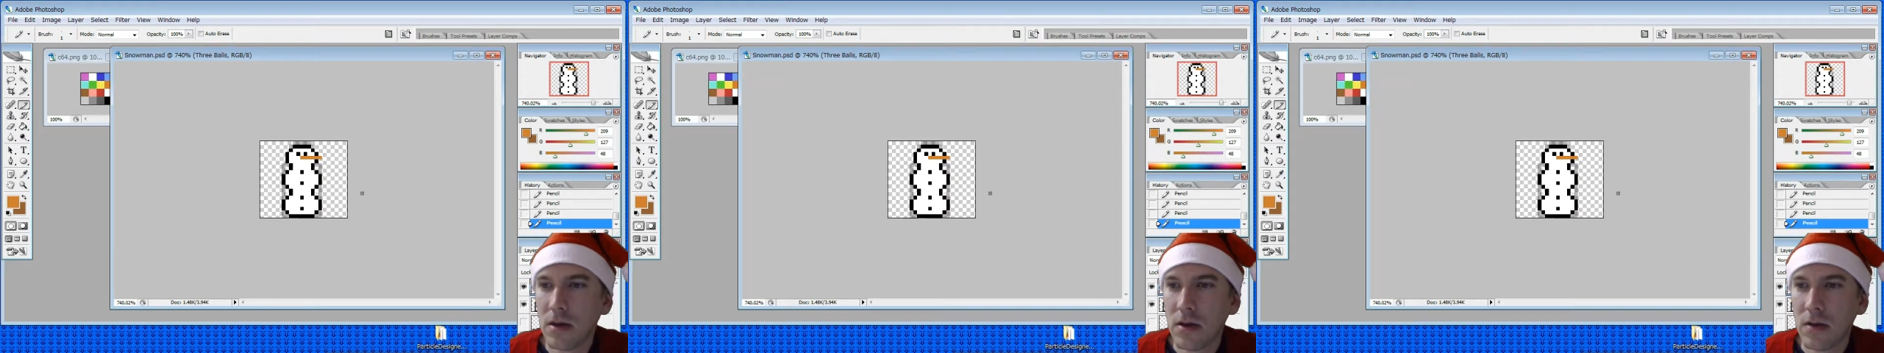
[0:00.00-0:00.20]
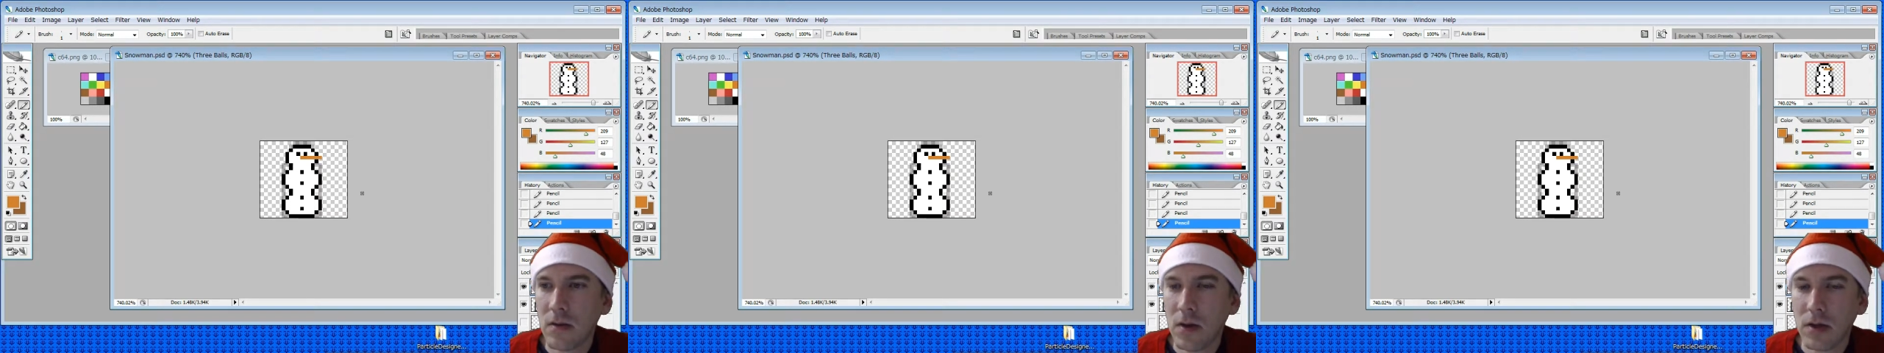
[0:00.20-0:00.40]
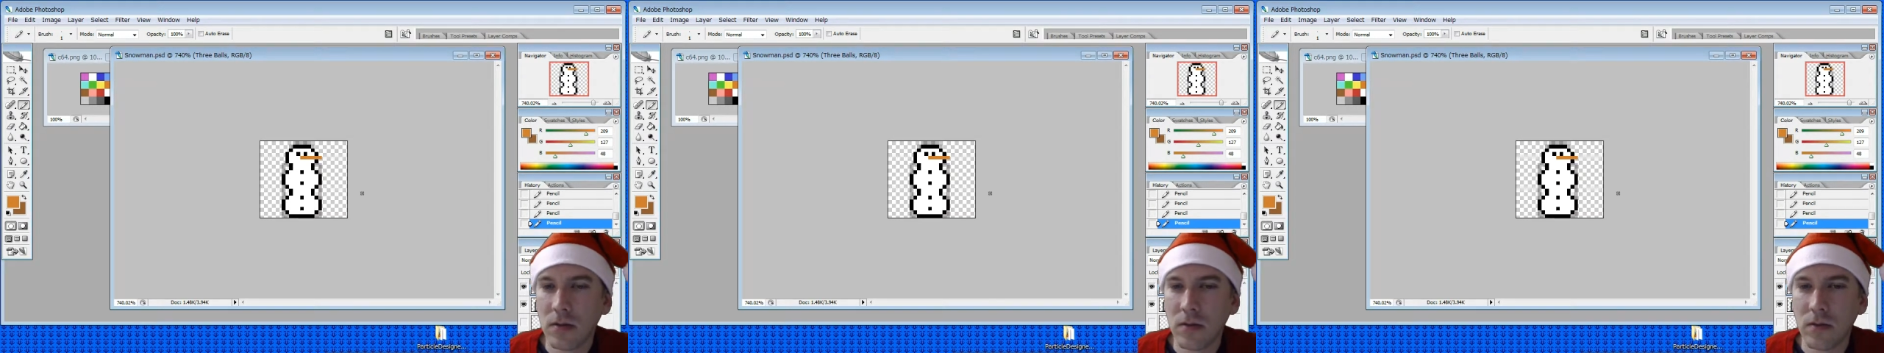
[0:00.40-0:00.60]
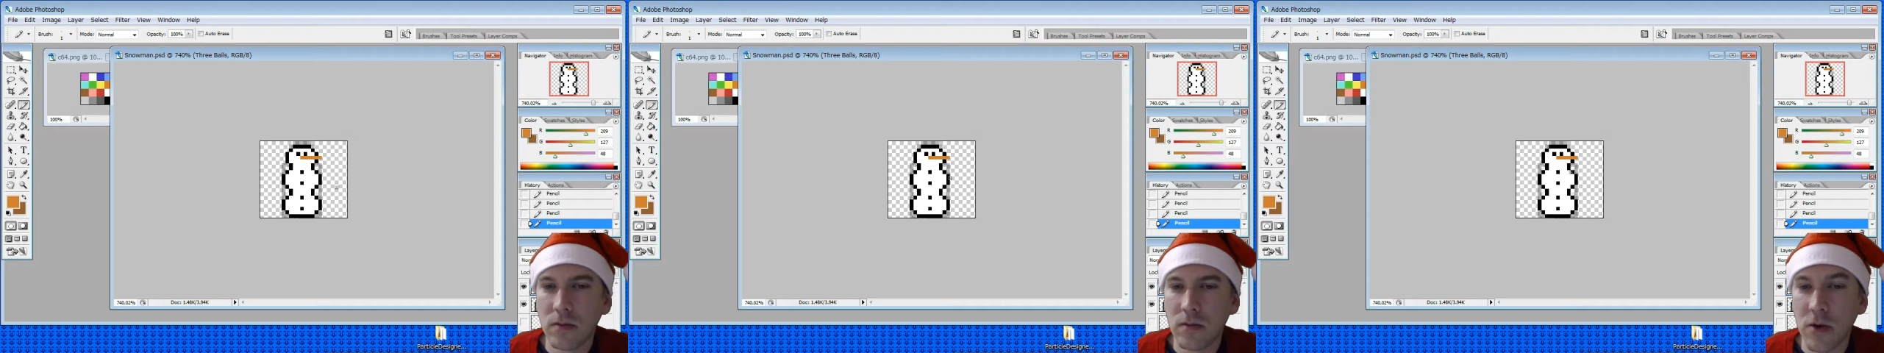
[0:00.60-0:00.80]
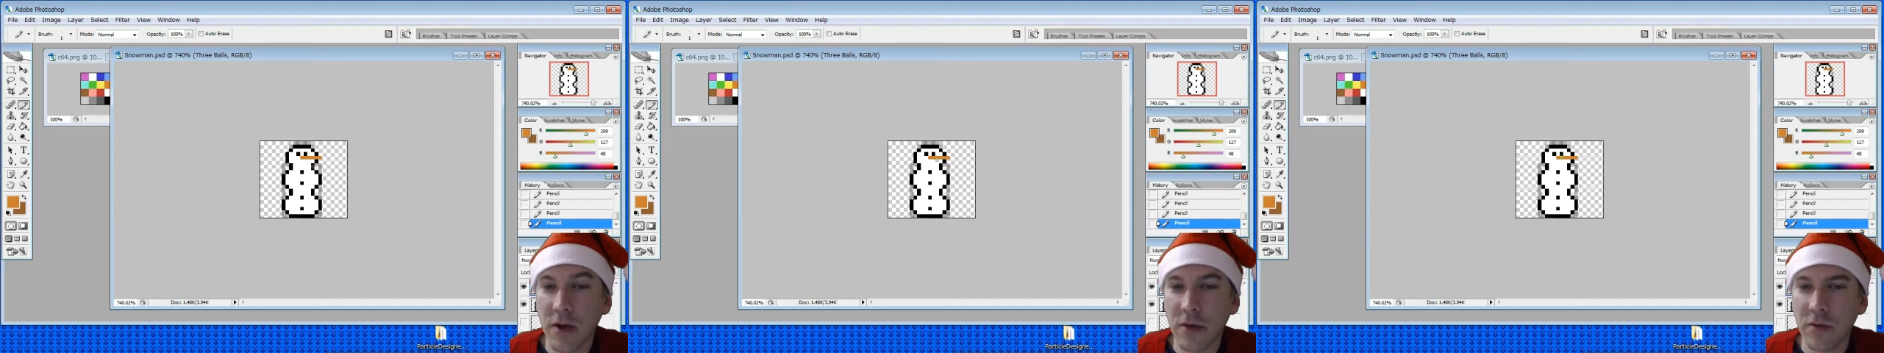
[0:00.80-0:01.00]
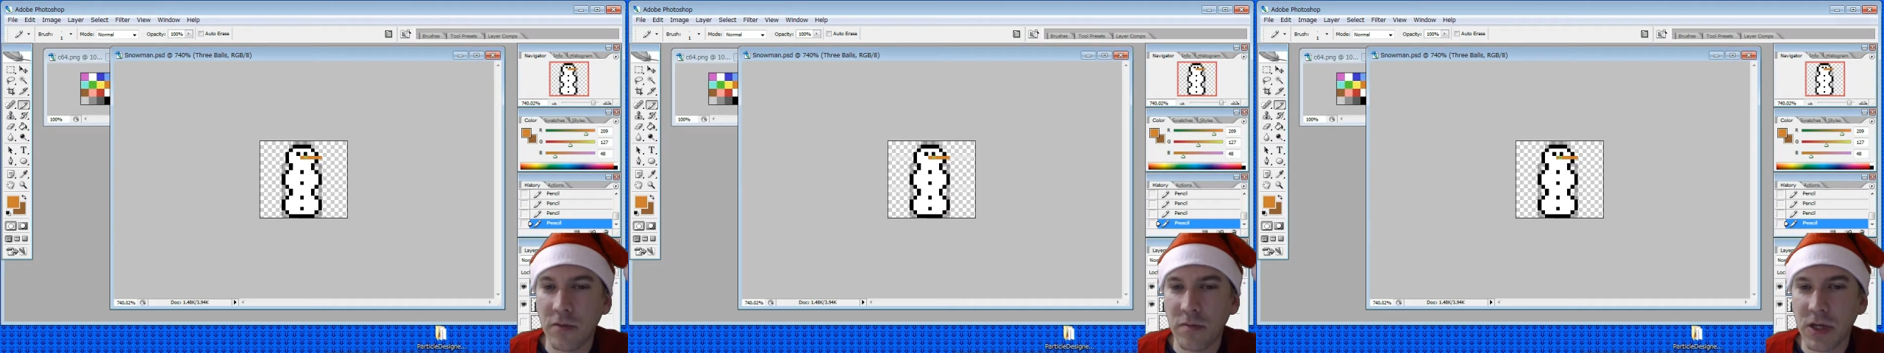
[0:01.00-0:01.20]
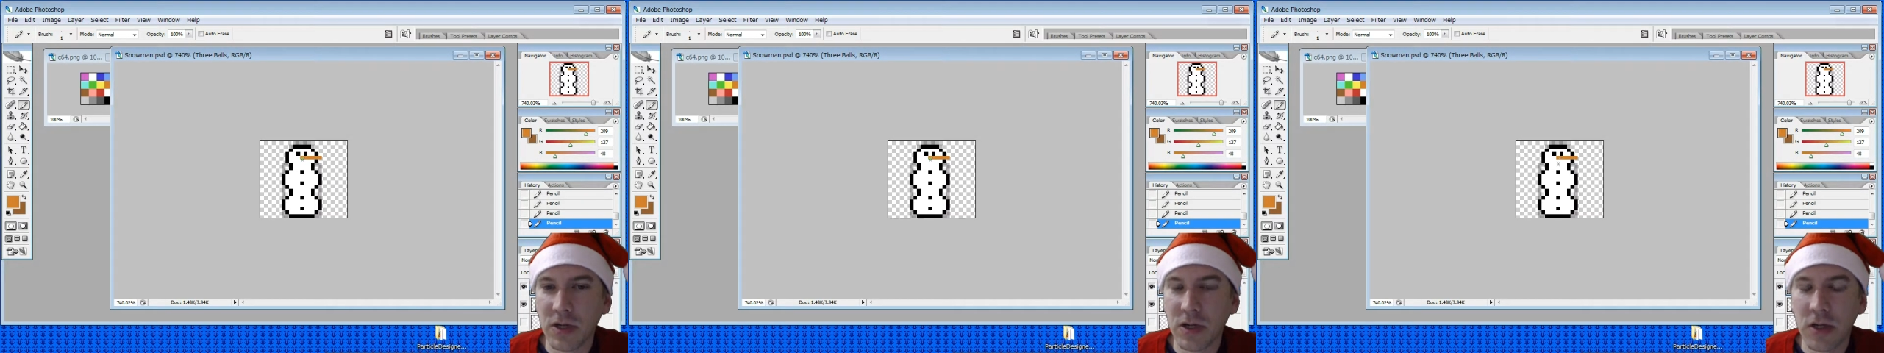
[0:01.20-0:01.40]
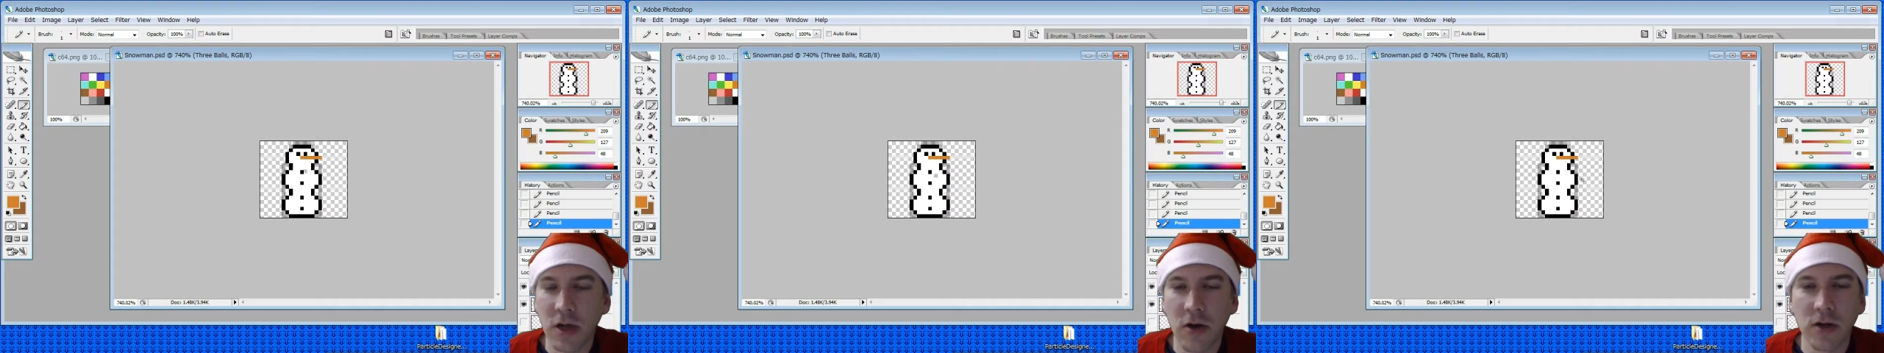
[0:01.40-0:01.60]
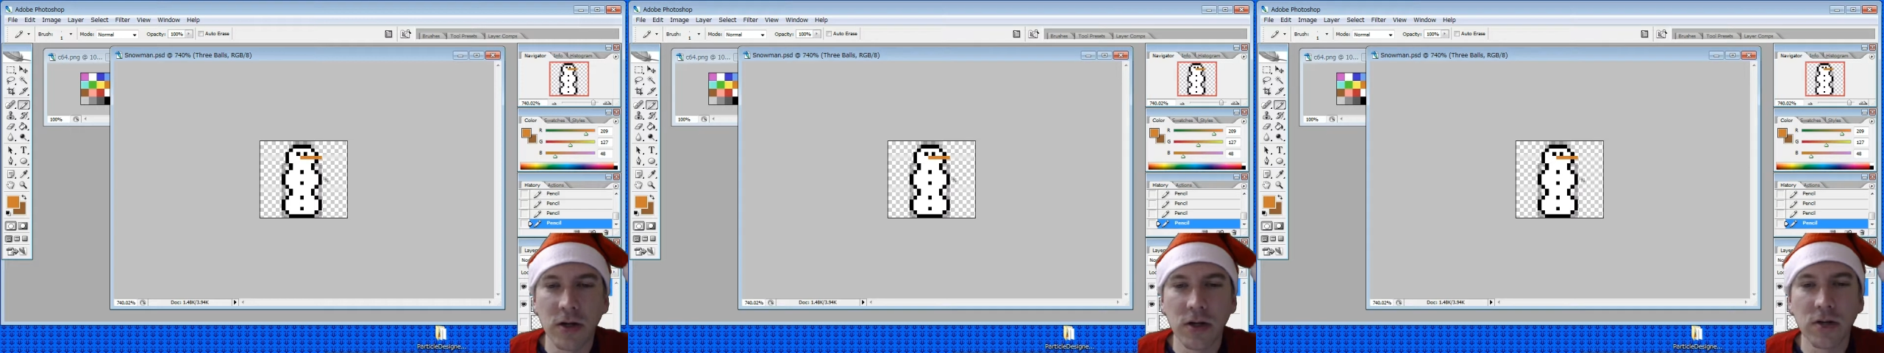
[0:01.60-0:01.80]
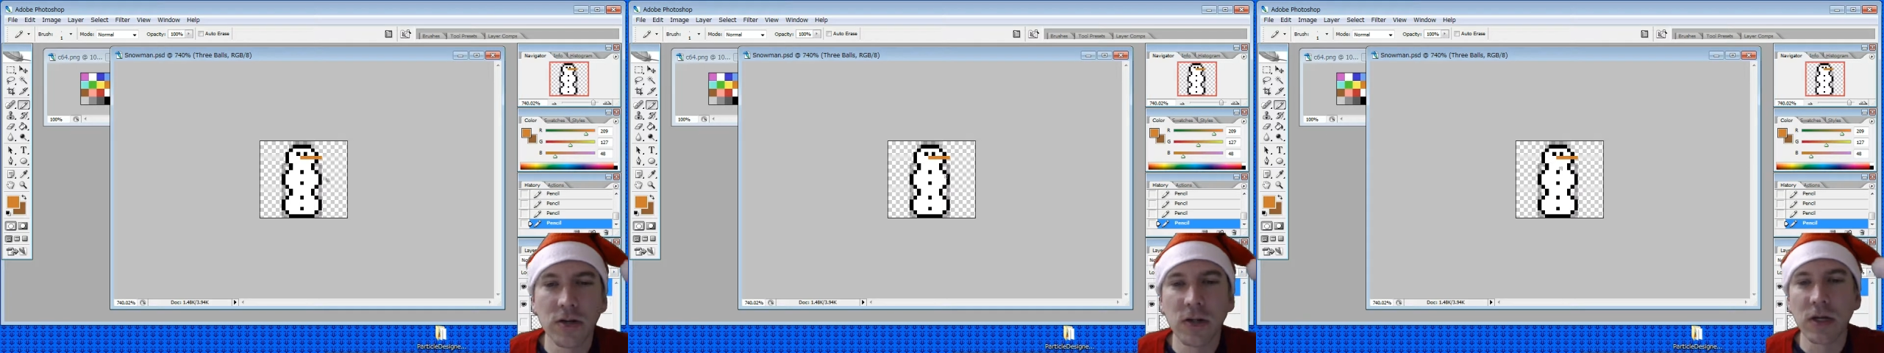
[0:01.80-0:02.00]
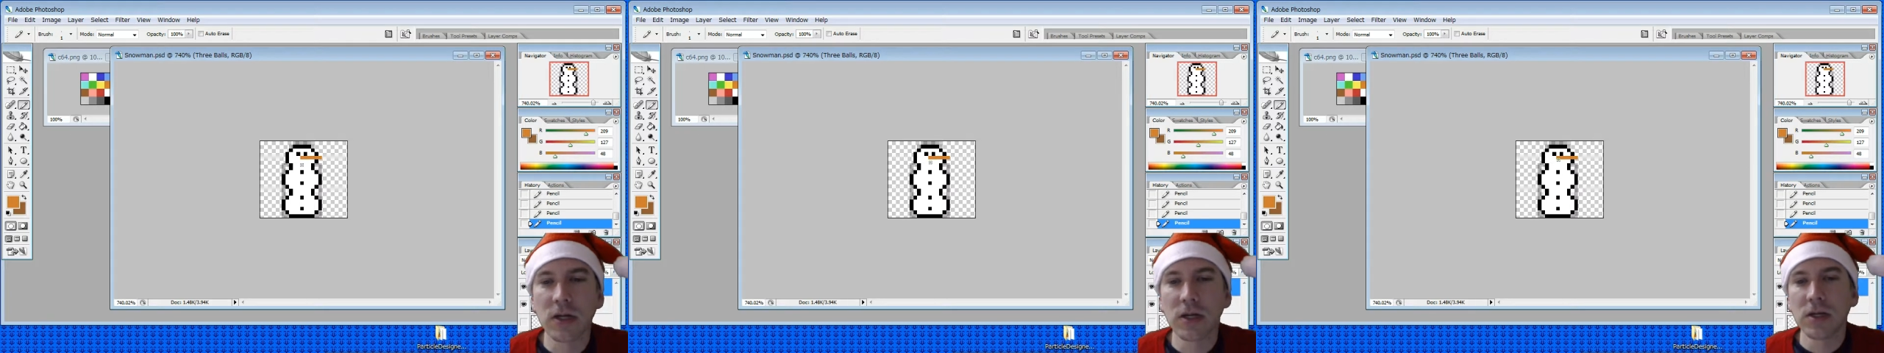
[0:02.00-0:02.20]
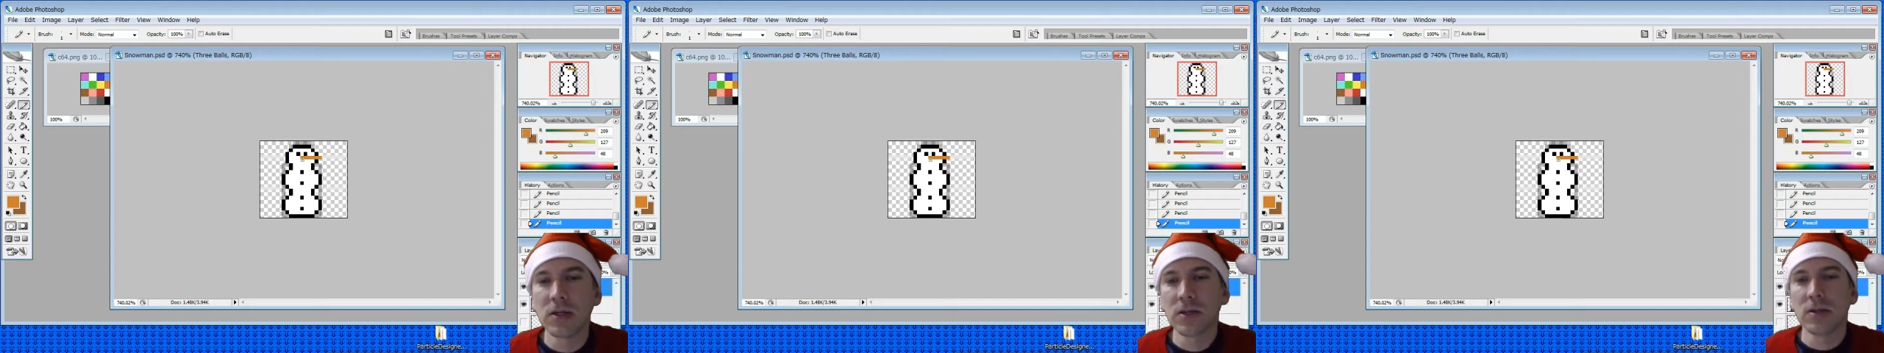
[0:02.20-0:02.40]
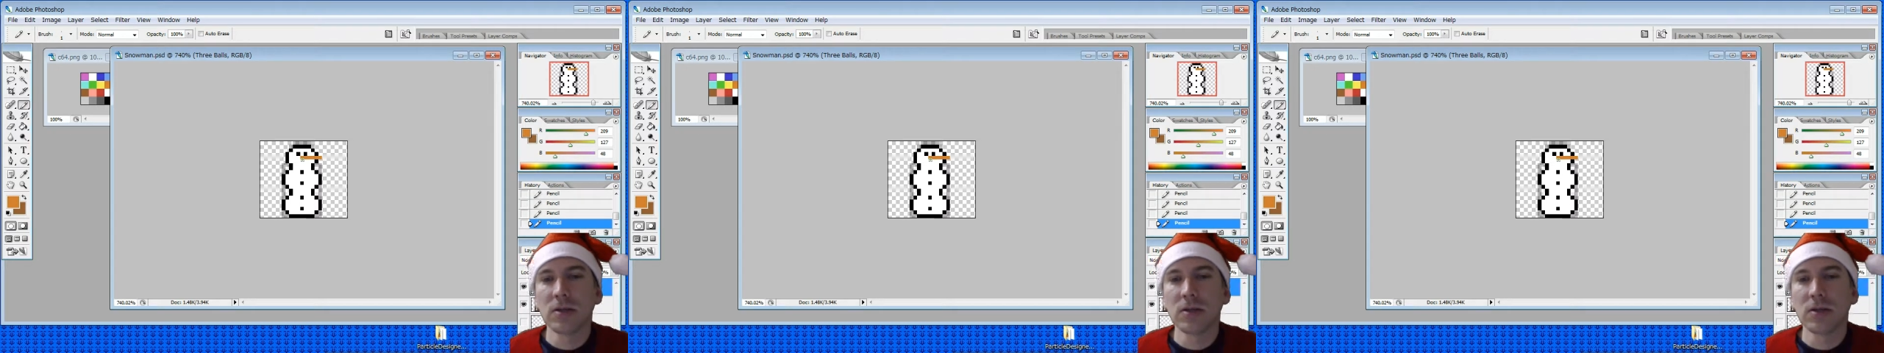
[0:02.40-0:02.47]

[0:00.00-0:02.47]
Oh, rather big carrot nose, I guess.